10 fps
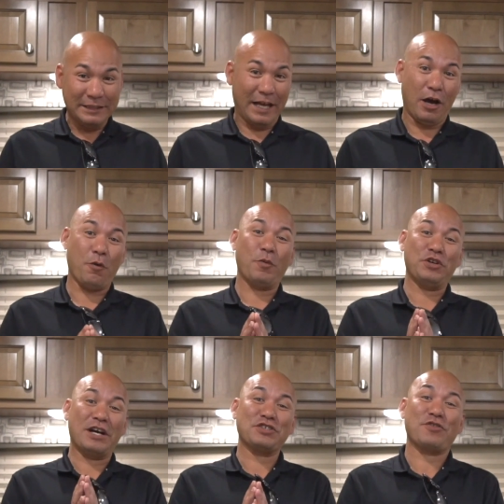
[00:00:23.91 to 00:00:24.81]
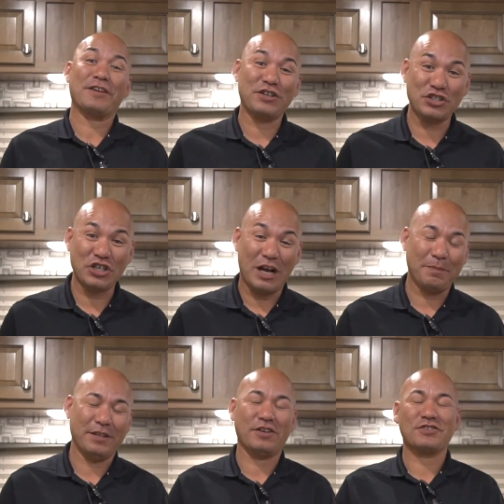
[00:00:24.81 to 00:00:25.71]
Now, when you guys are out there
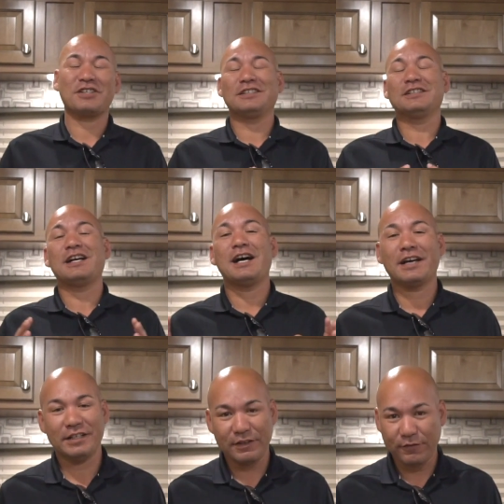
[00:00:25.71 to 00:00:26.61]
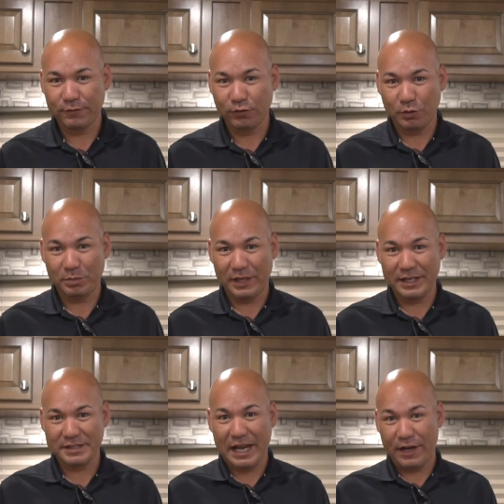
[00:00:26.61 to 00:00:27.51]
shopping, there's a lot of different floor
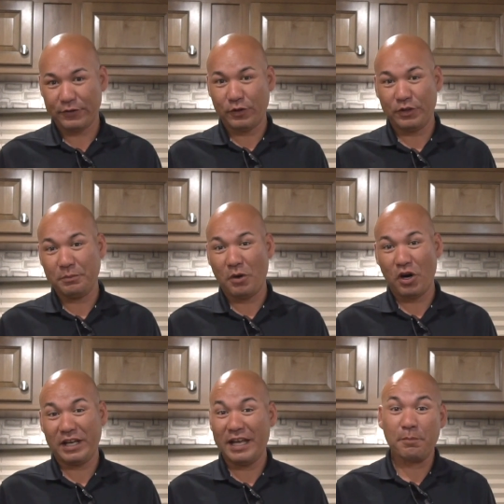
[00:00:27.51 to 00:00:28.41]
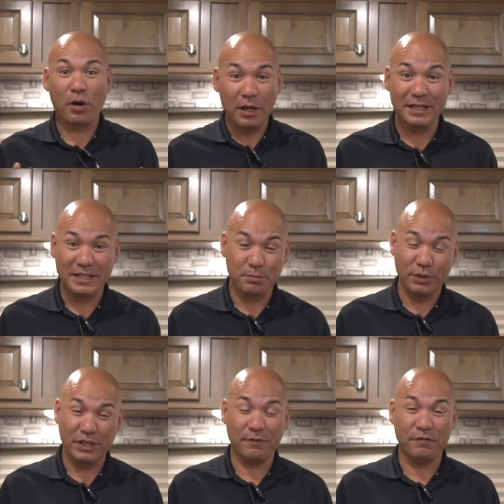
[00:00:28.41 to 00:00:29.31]
plans out there on the market, and it probably gets
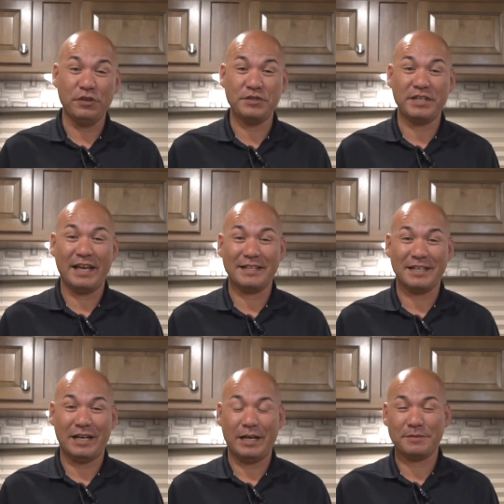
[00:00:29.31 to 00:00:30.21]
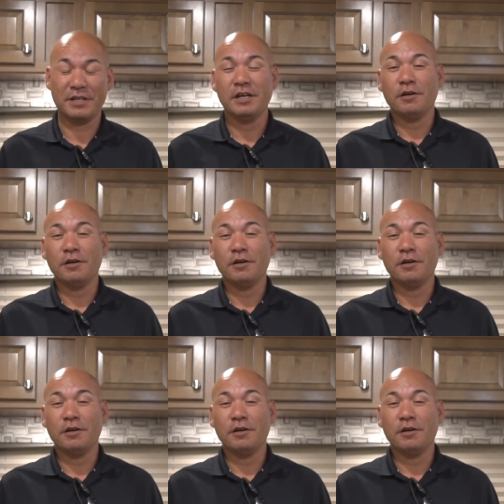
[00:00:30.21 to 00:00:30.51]
pretty confusing at times.